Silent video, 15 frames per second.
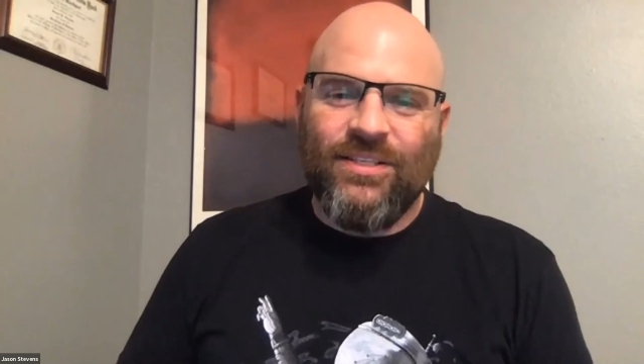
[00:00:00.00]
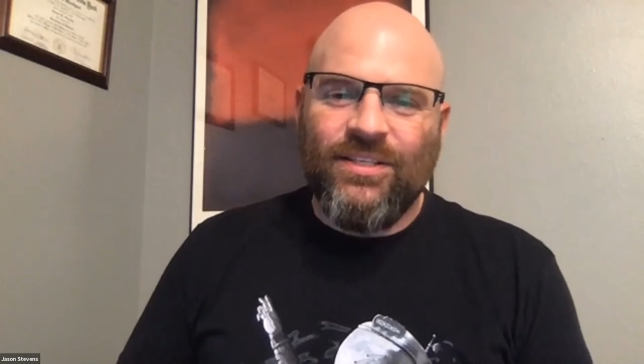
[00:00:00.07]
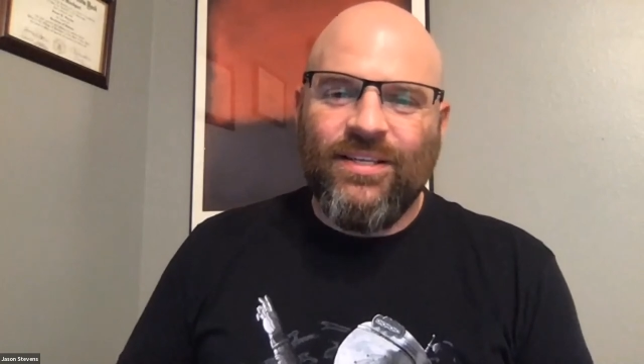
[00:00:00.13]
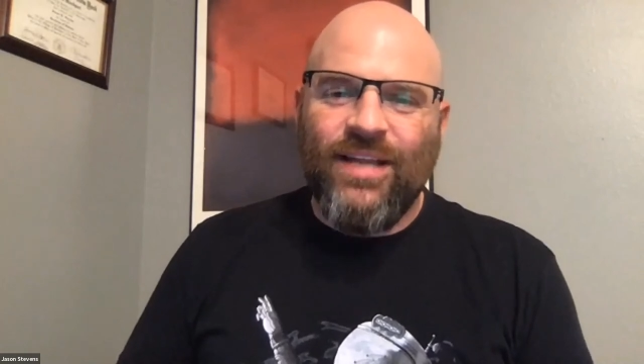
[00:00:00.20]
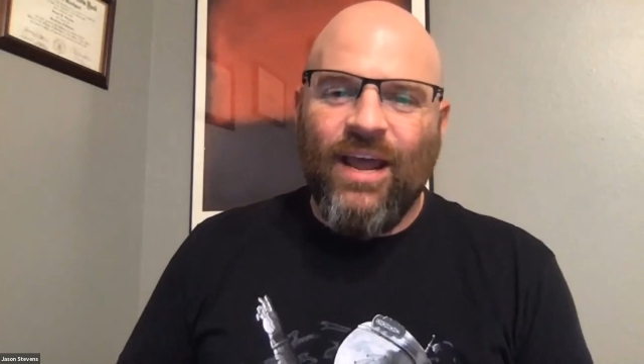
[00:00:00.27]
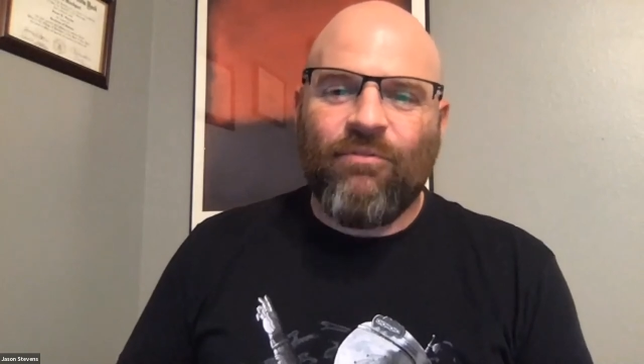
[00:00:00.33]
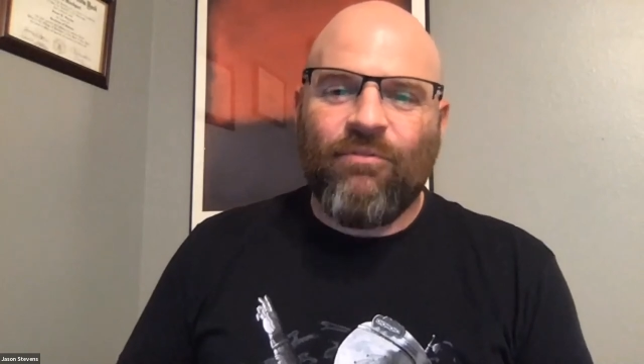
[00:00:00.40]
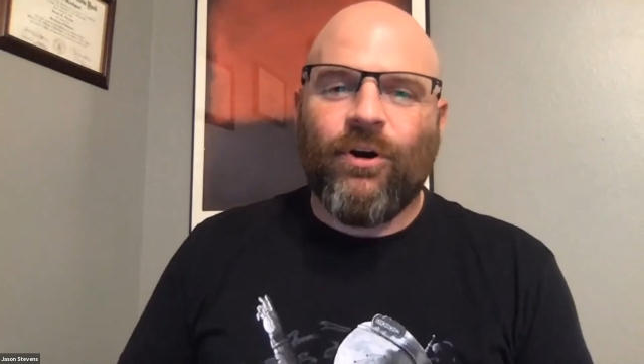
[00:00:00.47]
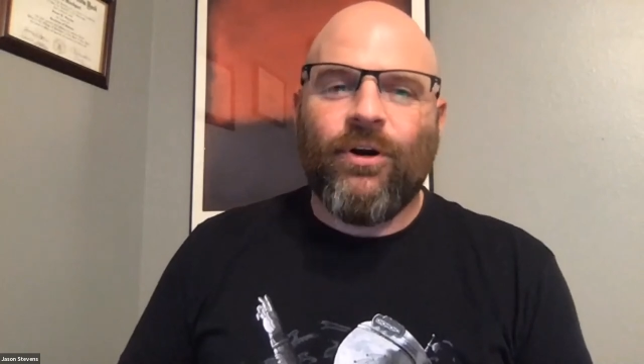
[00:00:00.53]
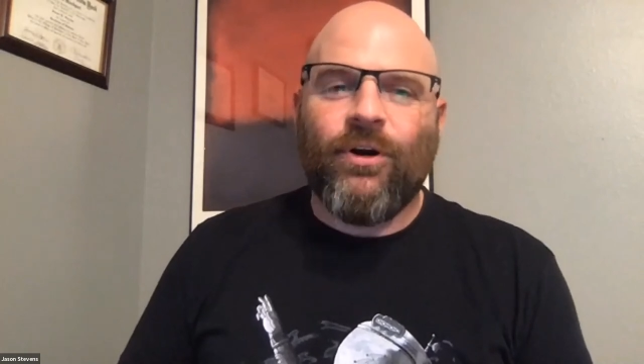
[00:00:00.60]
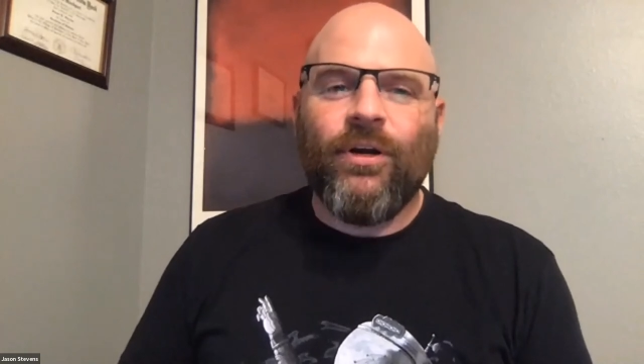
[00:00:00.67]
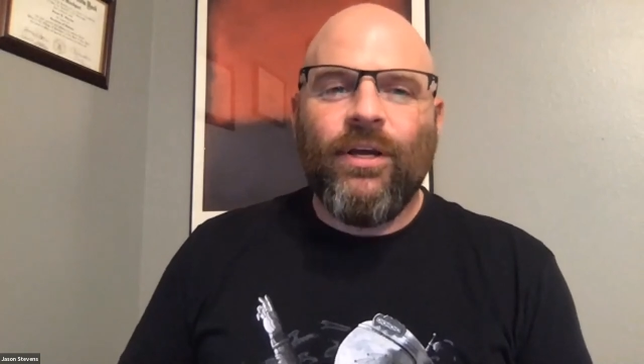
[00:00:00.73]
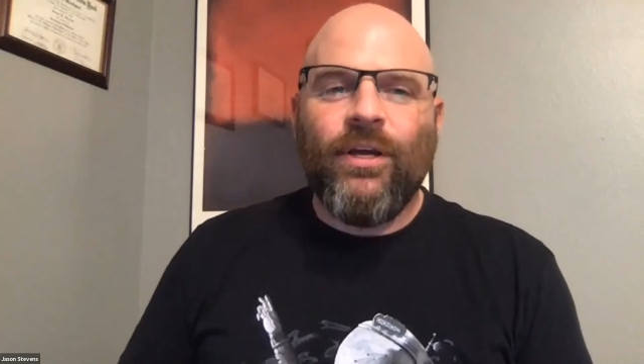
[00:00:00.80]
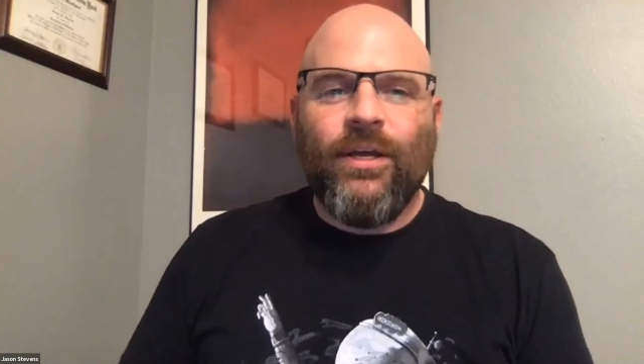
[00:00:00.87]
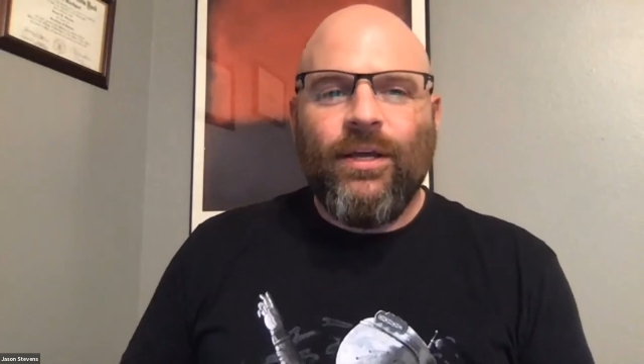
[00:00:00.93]

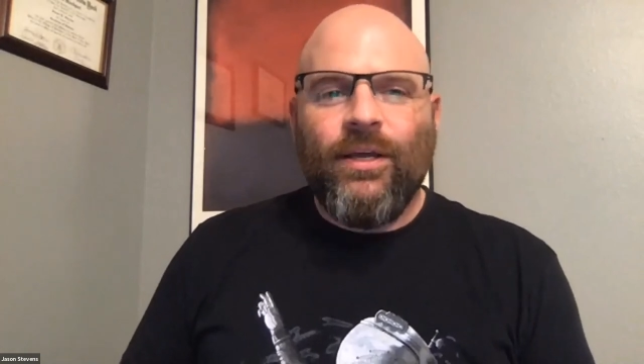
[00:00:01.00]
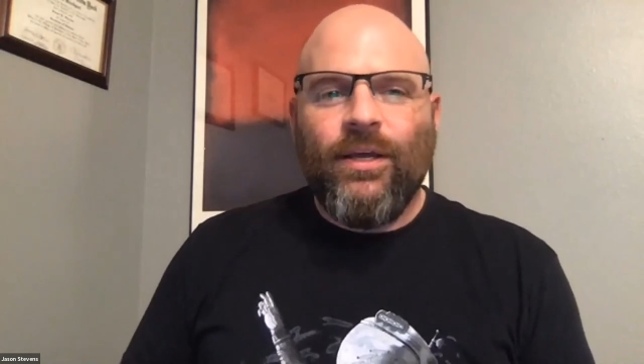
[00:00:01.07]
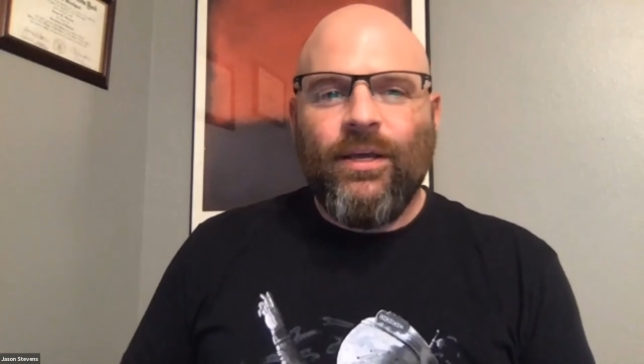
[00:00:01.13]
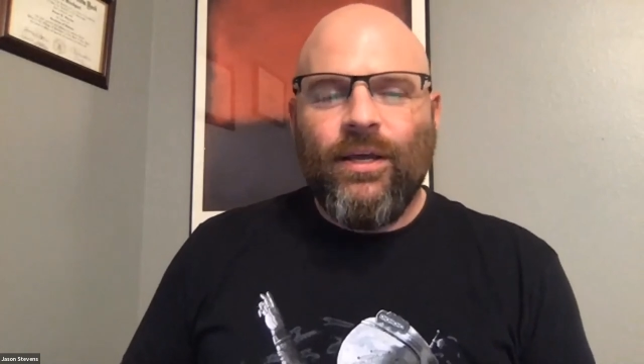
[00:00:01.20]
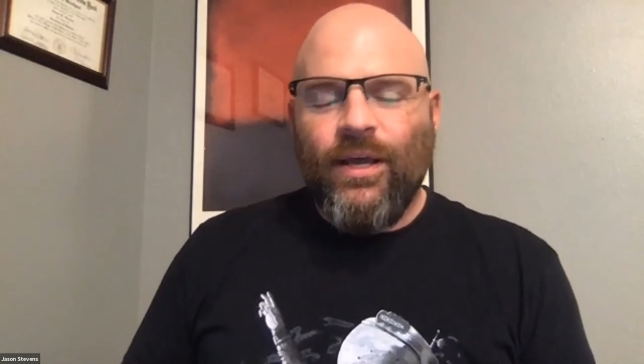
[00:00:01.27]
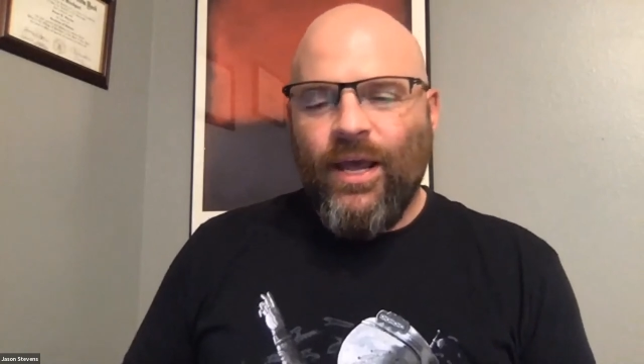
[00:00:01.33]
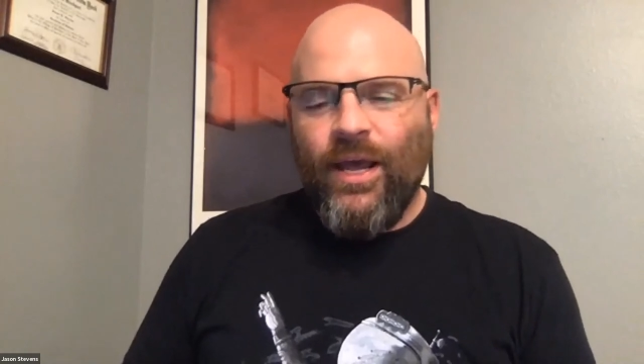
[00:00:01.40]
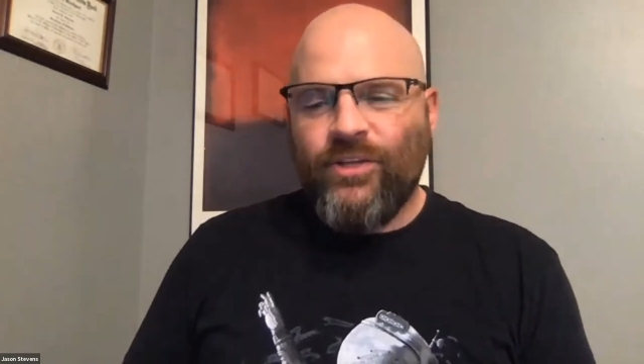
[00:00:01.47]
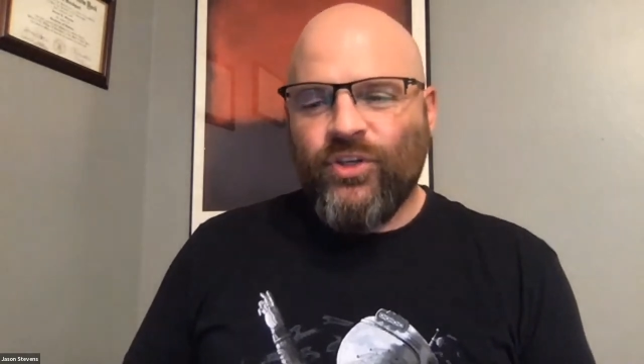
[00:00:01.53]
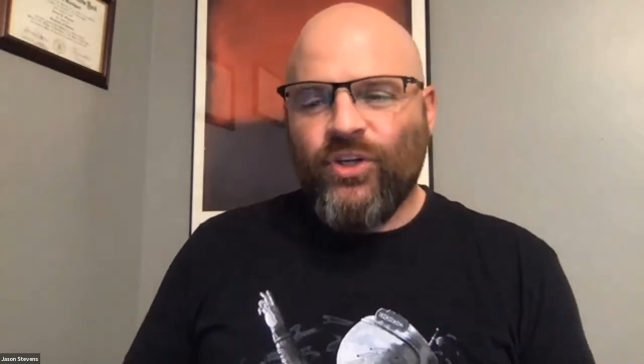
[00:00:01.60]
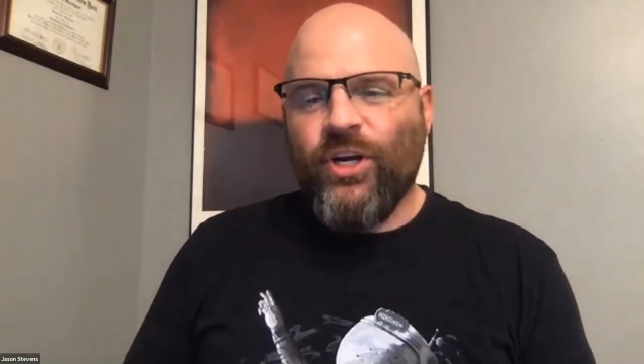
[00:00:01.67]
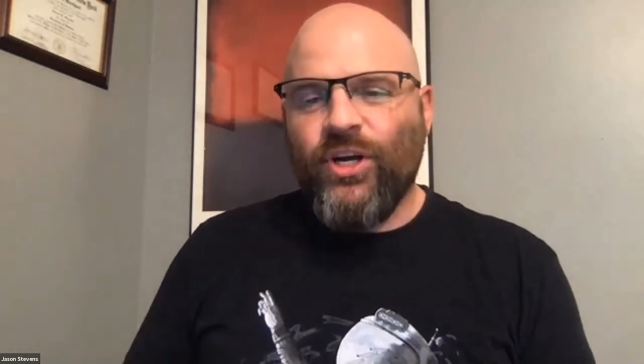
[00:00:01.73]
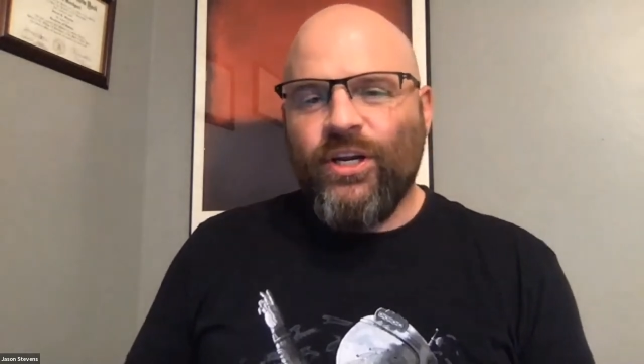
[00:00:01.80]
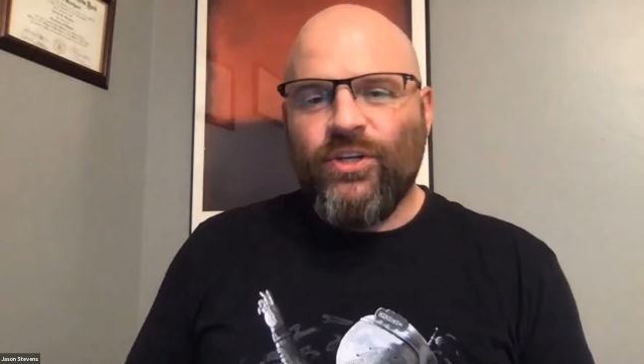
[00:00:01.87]
never as good